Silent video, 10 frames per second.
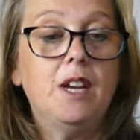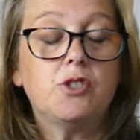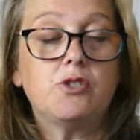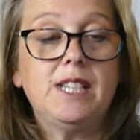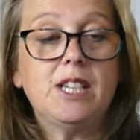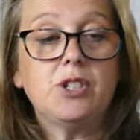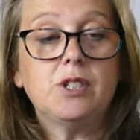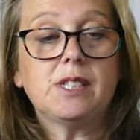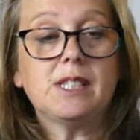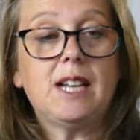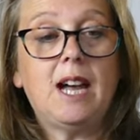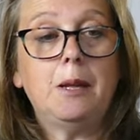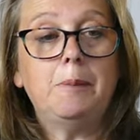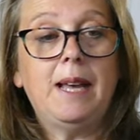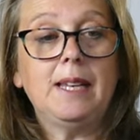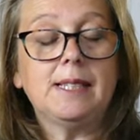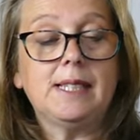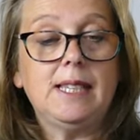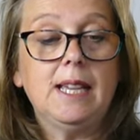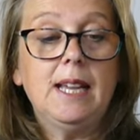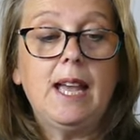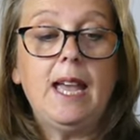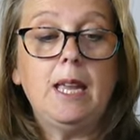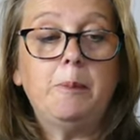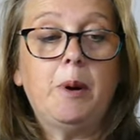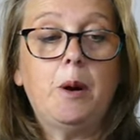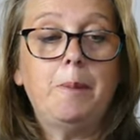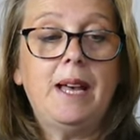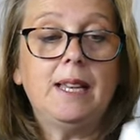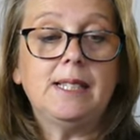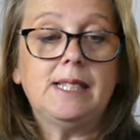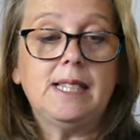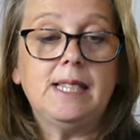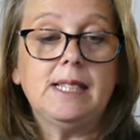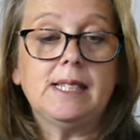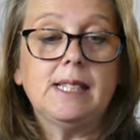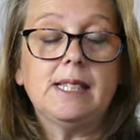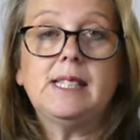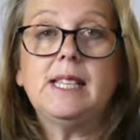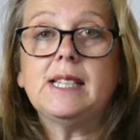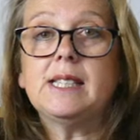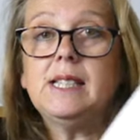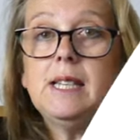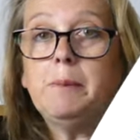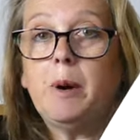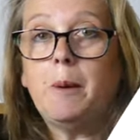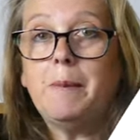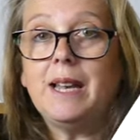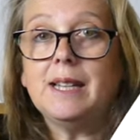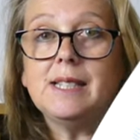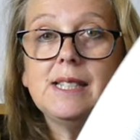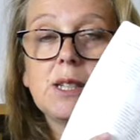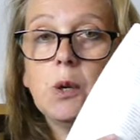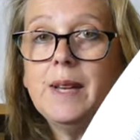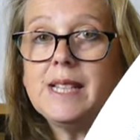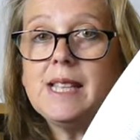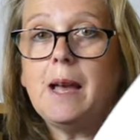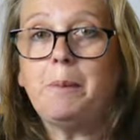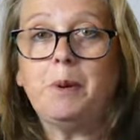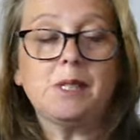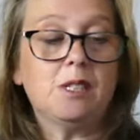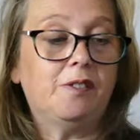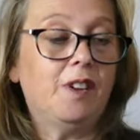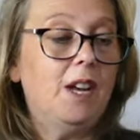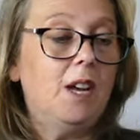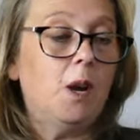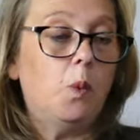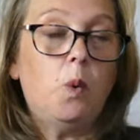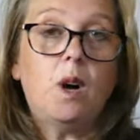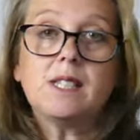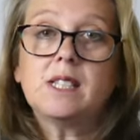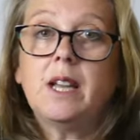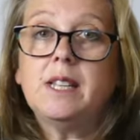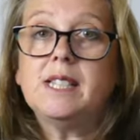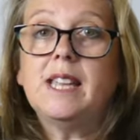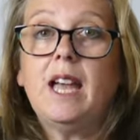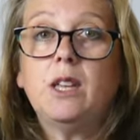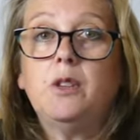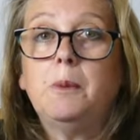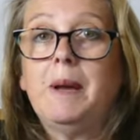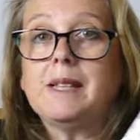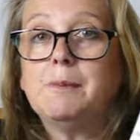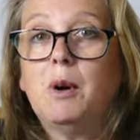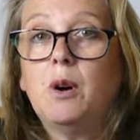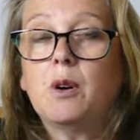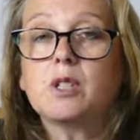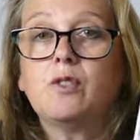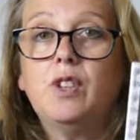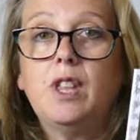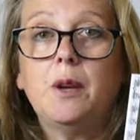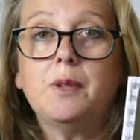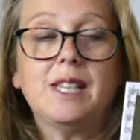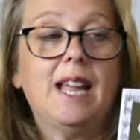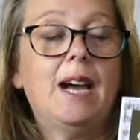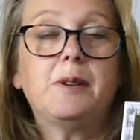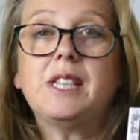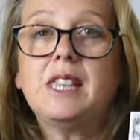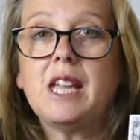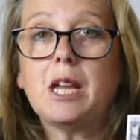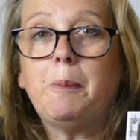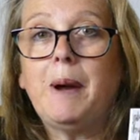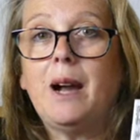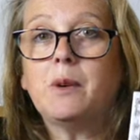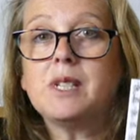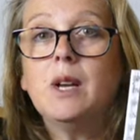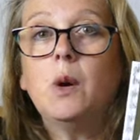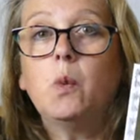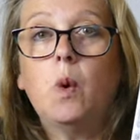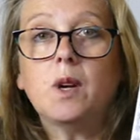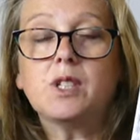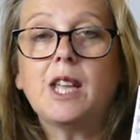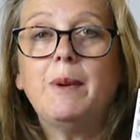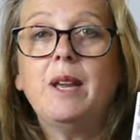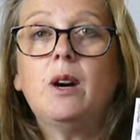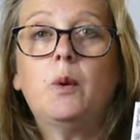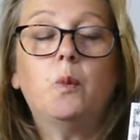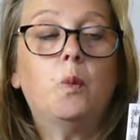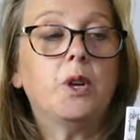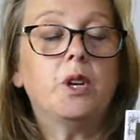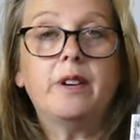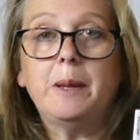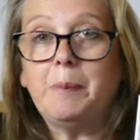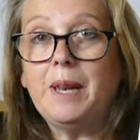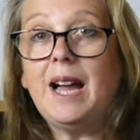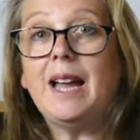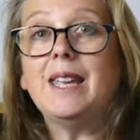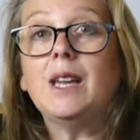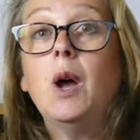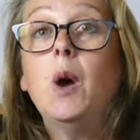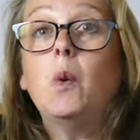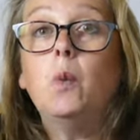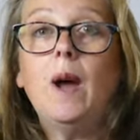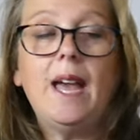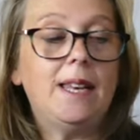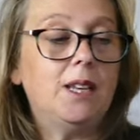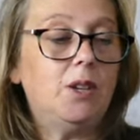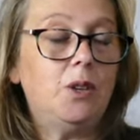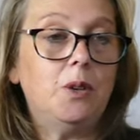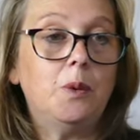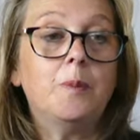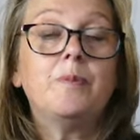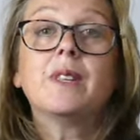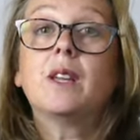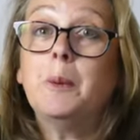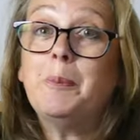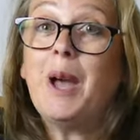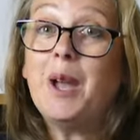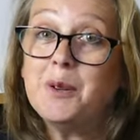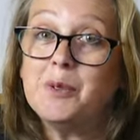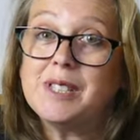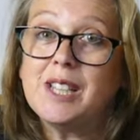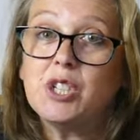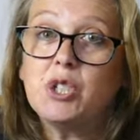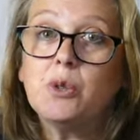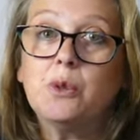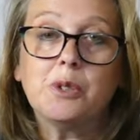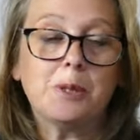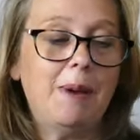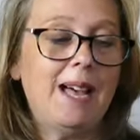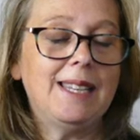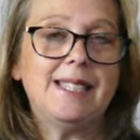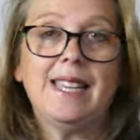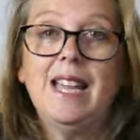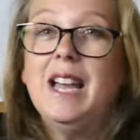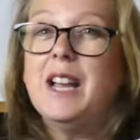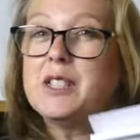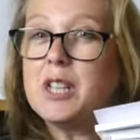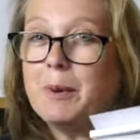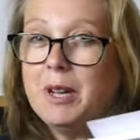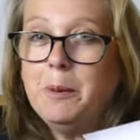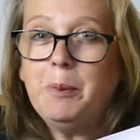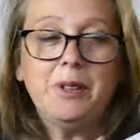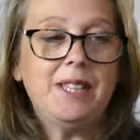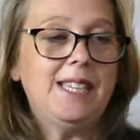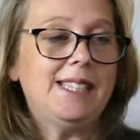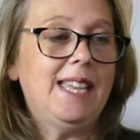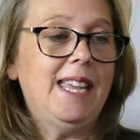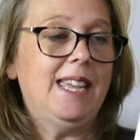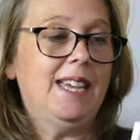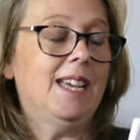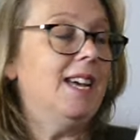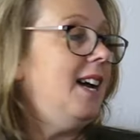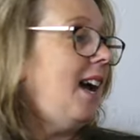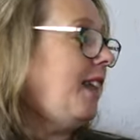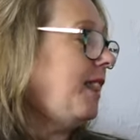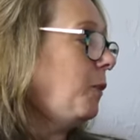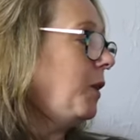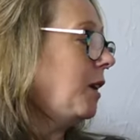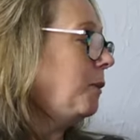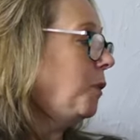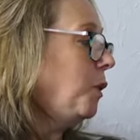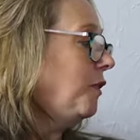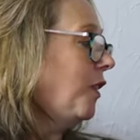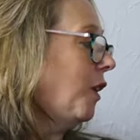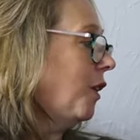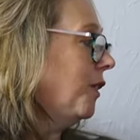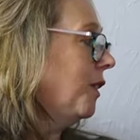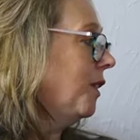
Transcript: traditional style melody, eight bar melodies, sixteen bar melodies, and quick templates of what's going to get you the best marks for those, and how to think about what's going on, what you're implying when you compose a short melody. So I'm going to put these here, and then we can move on